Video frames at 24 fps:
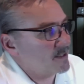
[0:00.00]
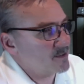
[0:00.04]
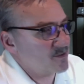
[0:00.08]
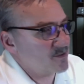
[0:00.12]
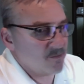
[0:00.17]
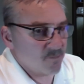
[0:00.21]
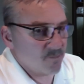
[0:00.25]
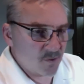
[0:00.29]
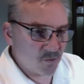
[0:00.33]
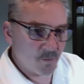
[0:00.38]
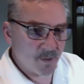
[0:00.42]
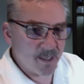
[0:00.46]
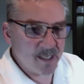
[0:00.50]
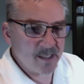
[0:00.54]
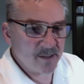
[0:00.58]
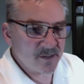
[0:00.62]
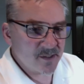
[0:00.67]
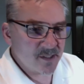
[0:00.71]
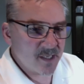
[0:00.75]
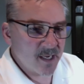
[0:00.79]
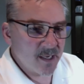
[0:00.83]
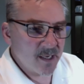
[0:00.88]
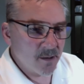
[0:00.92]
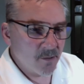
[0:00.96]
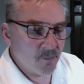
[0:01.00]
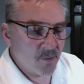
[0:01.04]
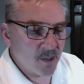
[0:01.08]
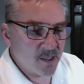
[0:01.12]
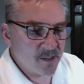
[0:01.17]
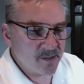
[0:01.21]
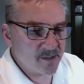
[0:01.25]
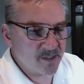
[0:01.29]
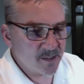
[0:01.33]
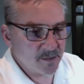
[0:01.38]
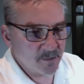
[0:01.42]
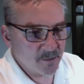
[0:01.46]
some 20th scale
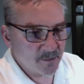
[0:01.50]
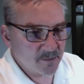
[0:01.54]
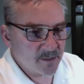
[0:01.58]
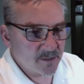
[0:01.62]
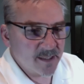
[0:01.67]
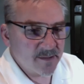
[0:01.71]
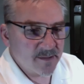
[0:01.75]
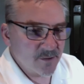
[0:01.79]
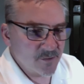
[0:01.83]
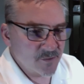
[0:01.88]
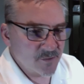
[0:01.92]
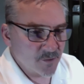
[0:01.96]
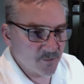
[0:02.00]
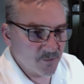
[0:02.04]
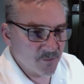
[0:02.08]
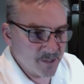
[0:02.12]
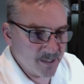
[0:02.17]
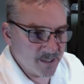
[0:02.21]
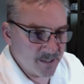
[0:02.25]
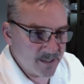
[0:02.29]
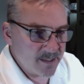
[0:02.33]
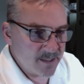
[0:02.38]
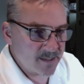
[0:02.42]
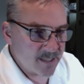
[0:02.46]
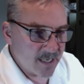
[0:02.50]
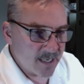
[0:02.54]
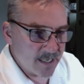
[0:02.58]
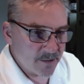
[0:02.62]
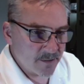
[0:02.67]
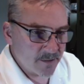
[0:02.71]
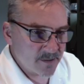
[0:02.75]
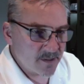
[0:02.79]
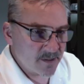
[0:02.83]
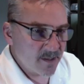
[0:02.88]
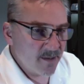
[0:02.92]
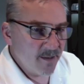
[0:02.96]
ones that look like those old Indy
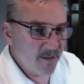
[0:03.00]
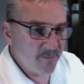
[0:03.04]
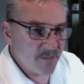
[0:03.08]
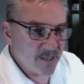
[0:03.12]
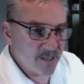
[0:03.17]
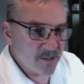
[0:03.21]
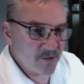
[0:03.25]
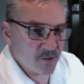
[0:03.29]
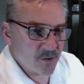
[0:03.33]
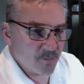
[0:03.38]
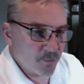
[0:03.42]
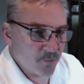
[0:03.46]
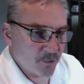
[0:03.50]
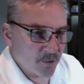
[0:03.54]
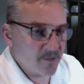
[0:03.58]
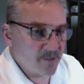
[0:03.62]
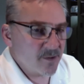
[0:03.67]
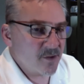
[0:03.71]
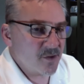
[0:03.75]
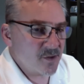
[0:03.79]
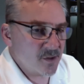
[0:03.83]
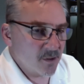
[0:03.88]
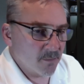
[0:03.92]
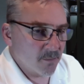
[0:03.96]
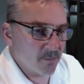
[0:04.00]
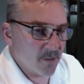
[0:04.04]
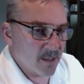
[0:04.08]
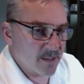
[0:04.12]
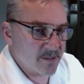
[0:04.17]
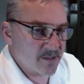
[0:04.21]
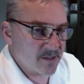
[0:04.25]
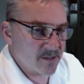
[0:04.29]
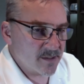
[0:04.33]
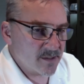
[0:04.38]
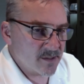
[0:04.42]
tires they used to put on the show rods in the